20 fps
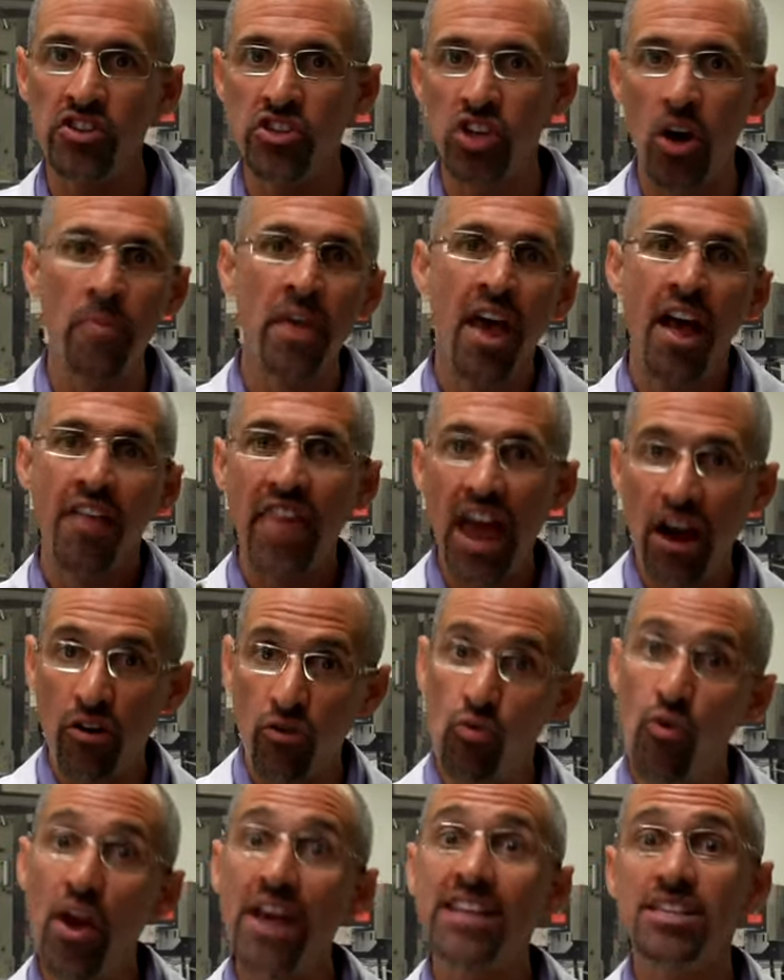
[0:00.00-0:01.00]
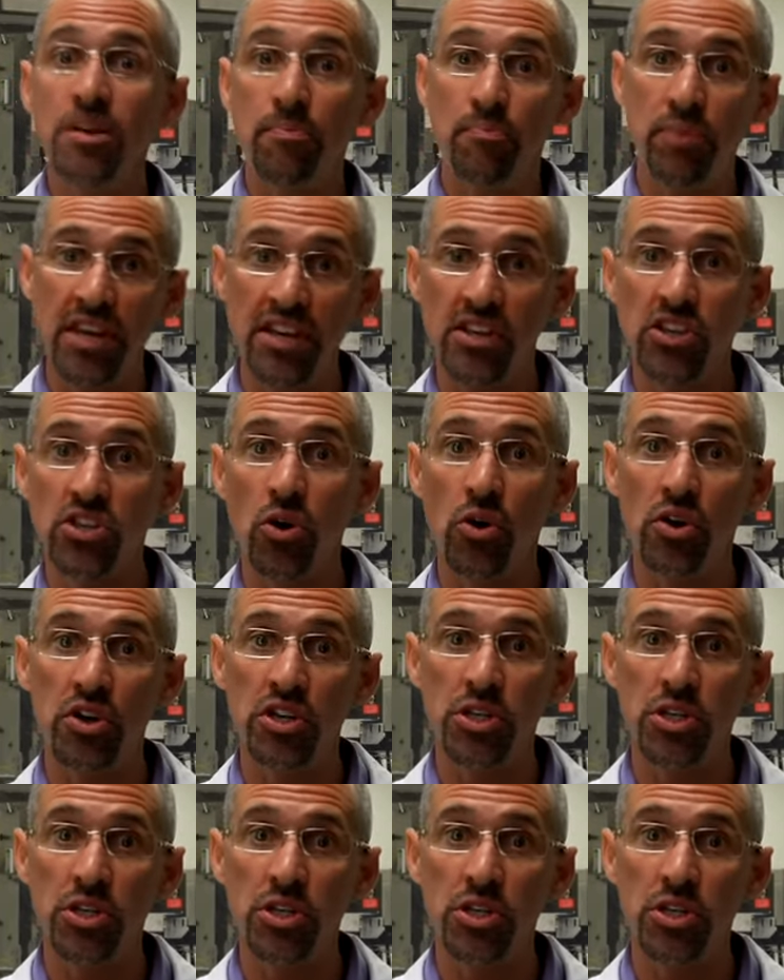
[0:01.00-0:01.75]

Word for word: So that recipe, so to